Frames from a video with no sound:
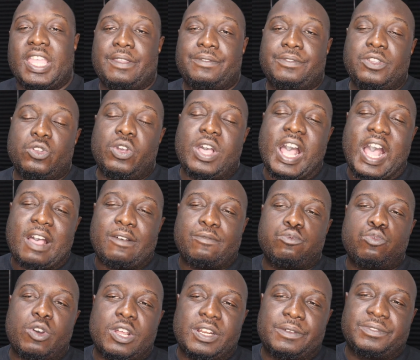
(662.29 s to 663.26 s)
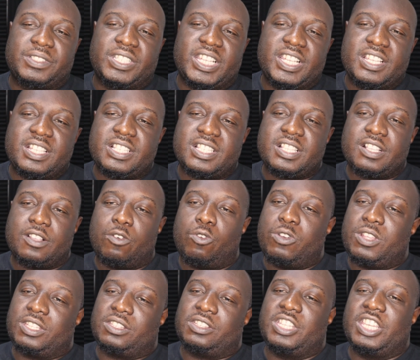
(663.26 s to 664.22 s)
If you have one of these
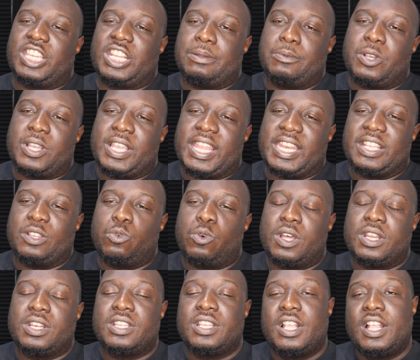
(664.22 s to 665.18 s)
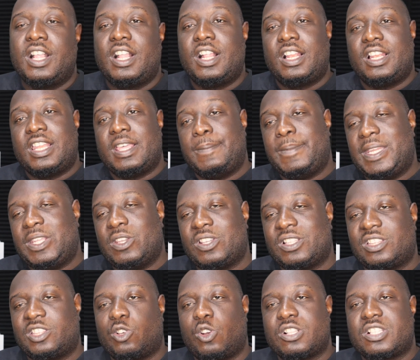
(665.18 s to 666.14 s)
or you're thinking about getting one, let me know
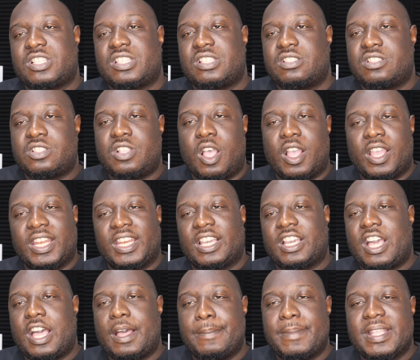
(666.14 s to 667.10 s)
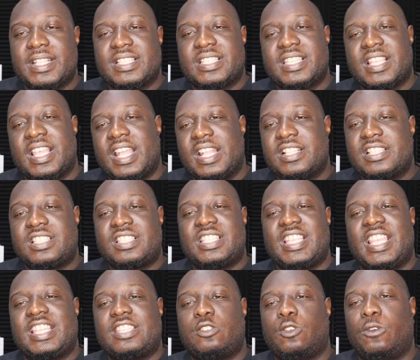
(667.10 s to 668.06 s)
your thoughts down in the comments and
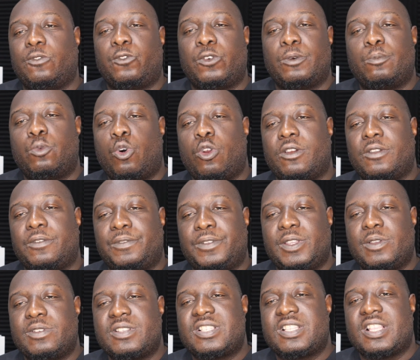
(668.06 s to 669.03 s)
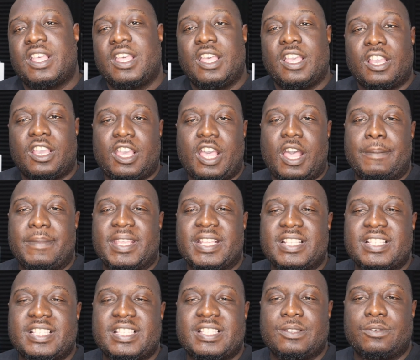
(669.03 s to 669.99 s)
stay tuned for more reviews
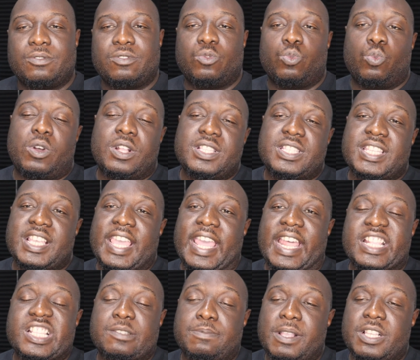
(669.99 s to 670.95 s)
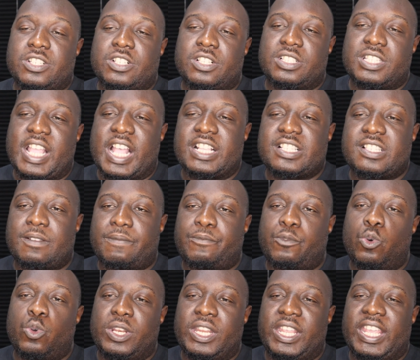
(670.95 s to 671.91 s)
coming soon. Once again, special thanks to
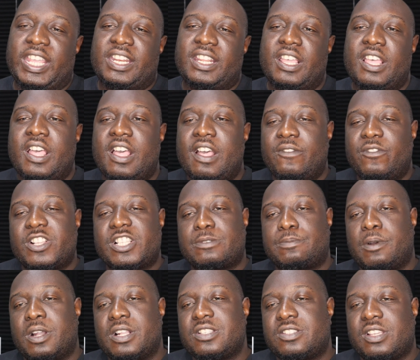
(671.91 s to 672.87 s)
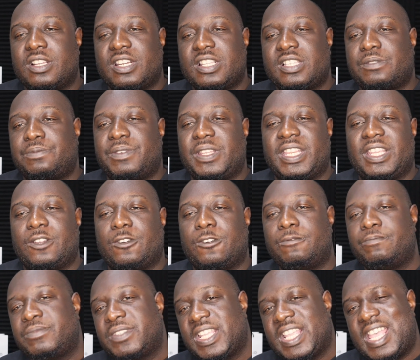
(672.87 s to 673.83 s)
PhoneAid for sponsoring this
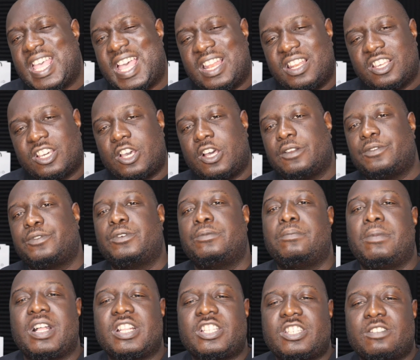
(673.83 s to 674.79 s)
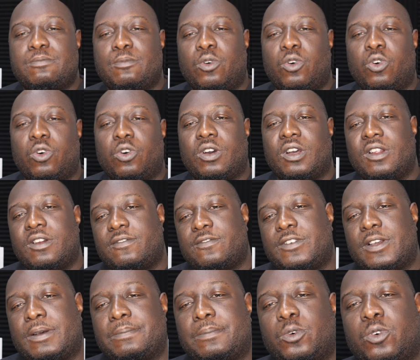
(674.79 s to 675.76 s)
video. Look out for much more
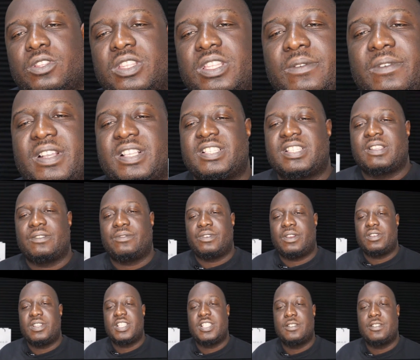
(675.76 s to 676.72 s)
from both of us very